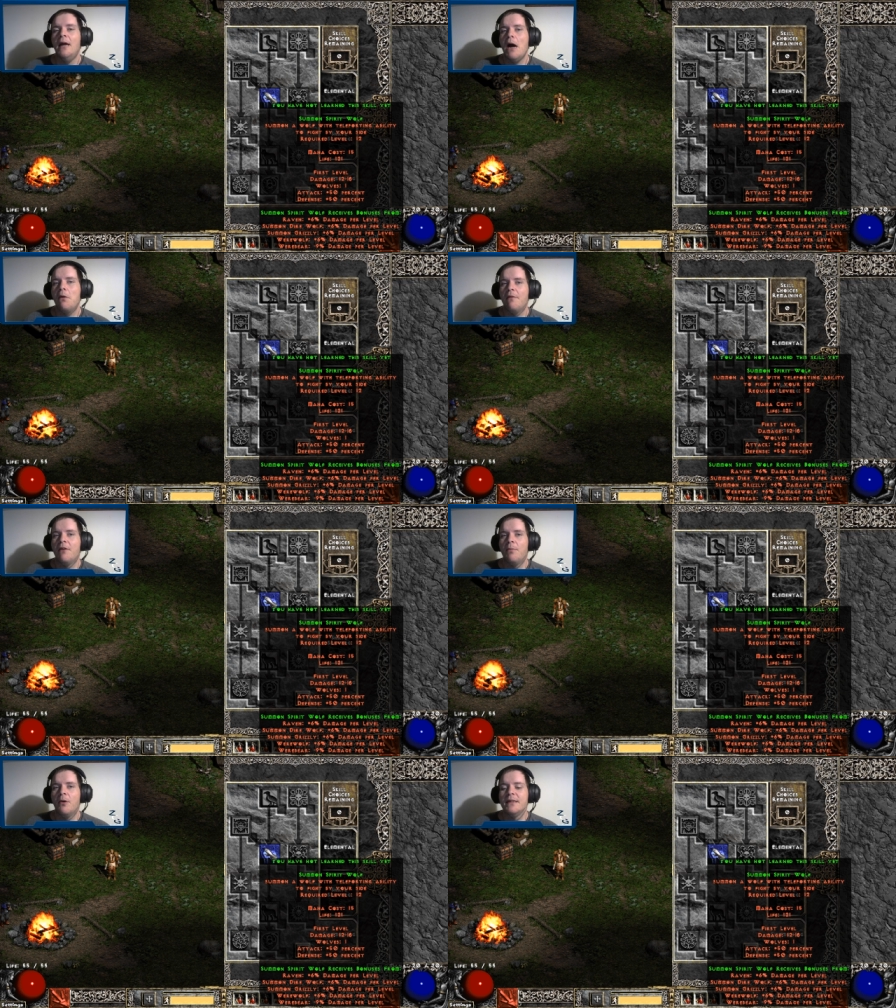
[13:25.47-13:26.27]

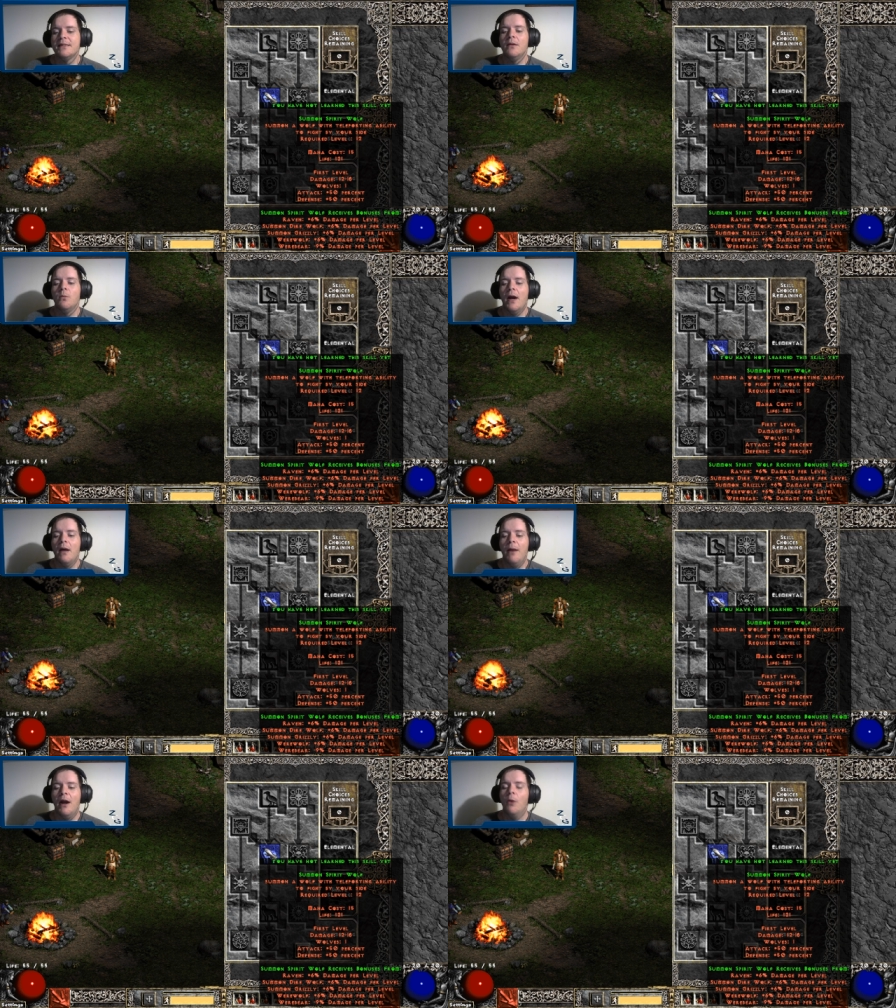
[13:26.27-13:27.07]
However, points in
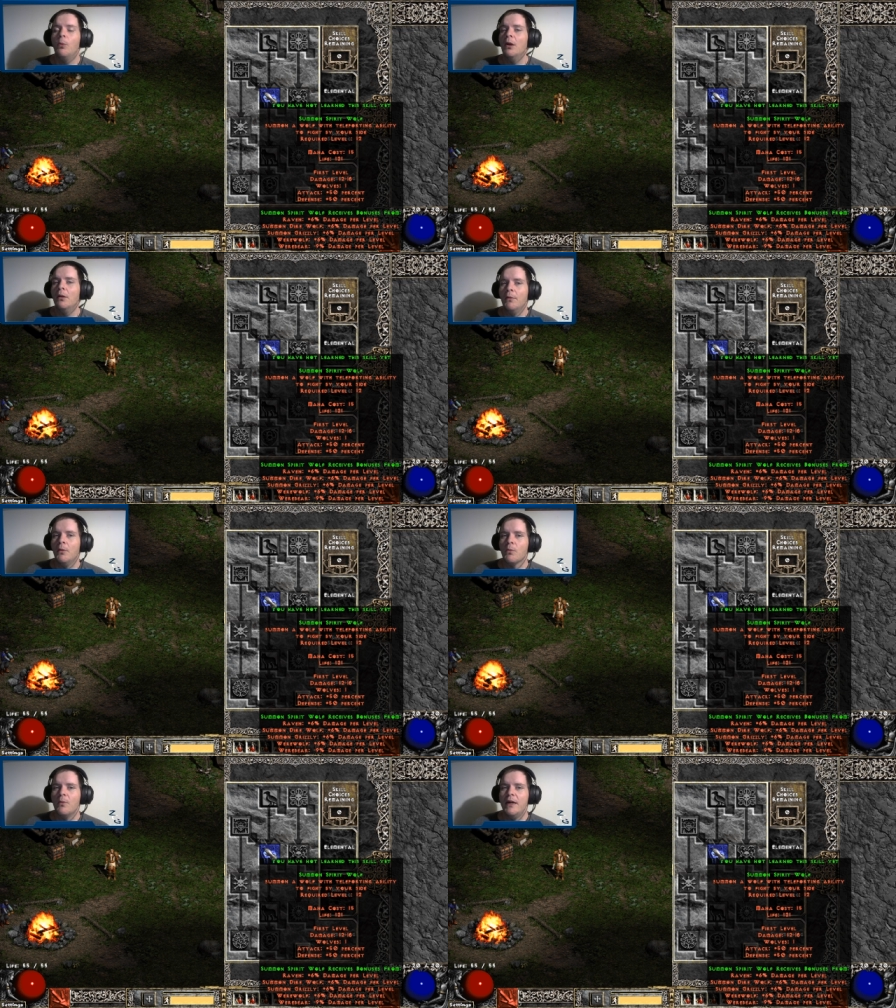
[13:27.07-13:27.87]
Werebear will
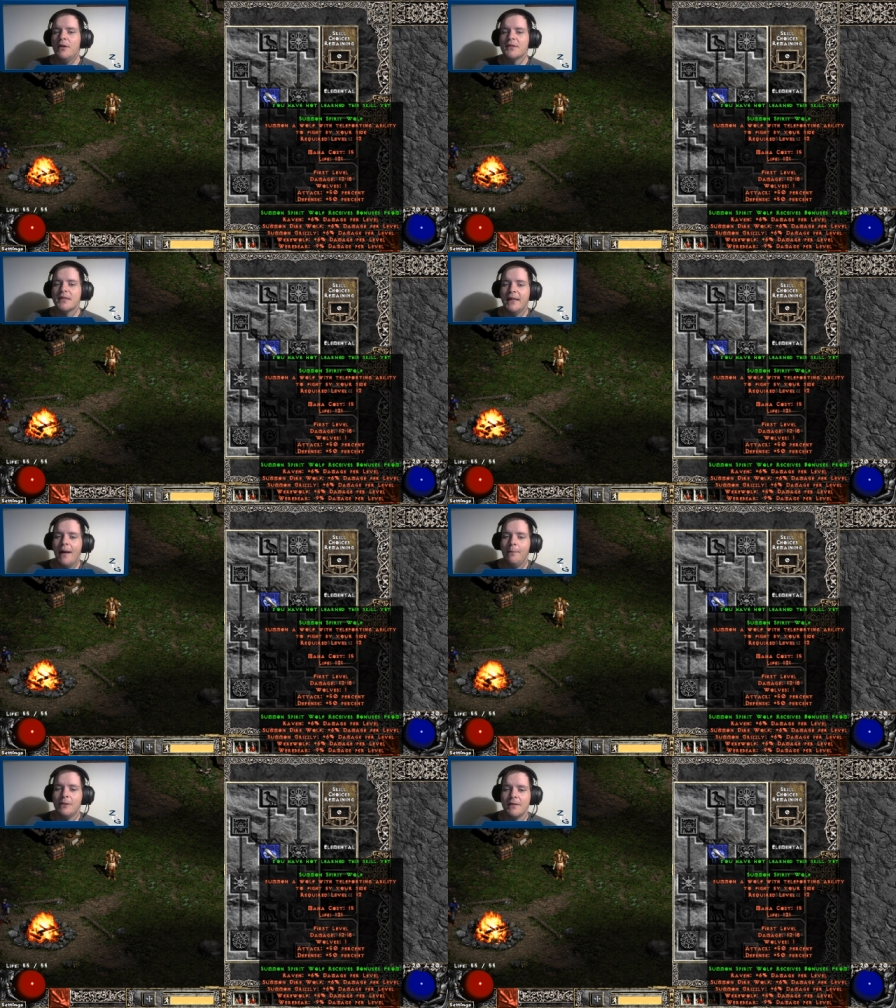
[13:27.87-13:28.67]
reduce the
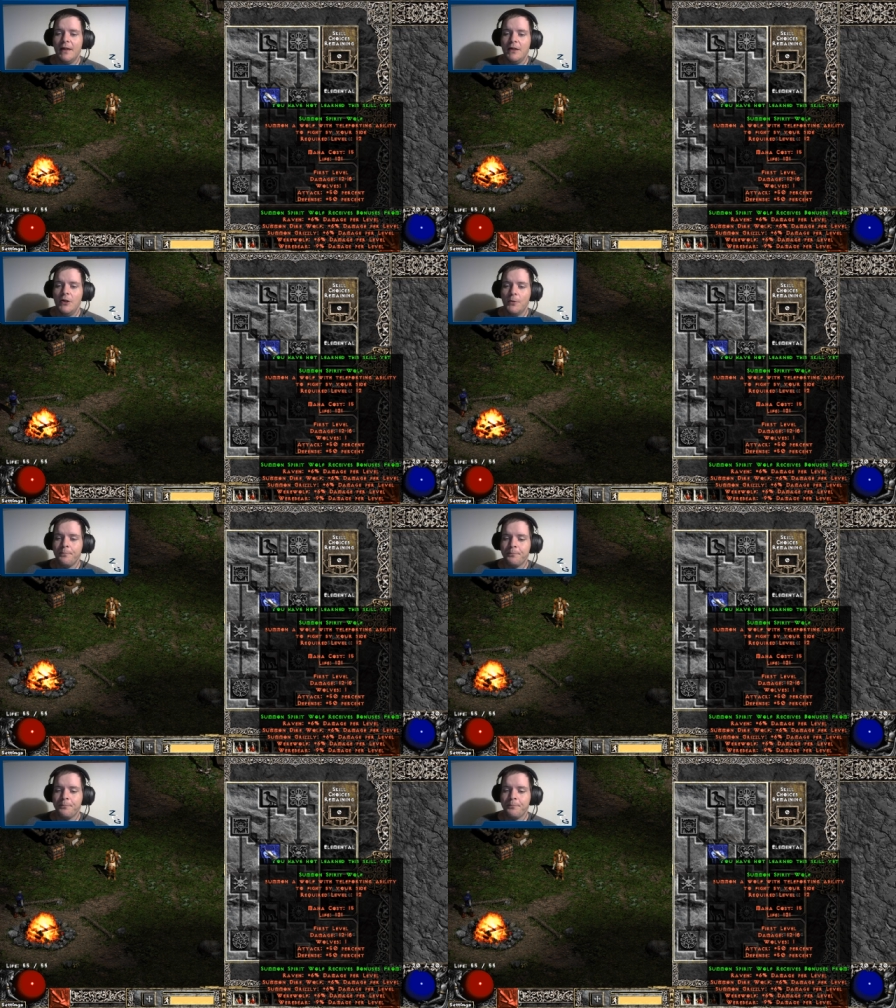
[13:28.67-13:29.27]
damage that they do.